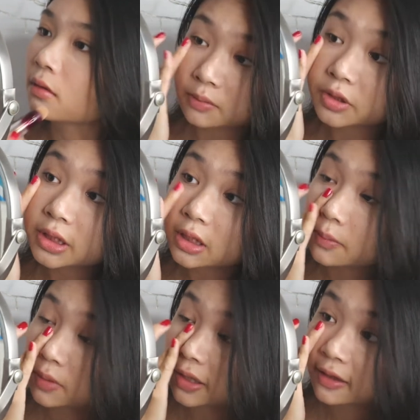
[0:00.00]
And I'm just
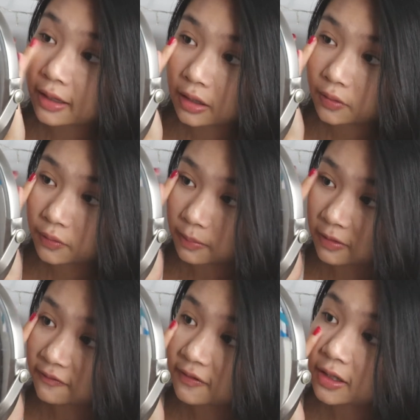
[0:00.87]
going to blend that out
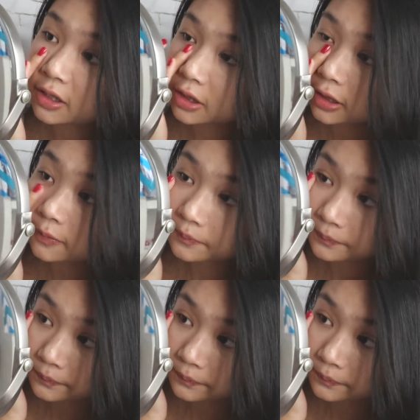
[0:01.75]
with my finger,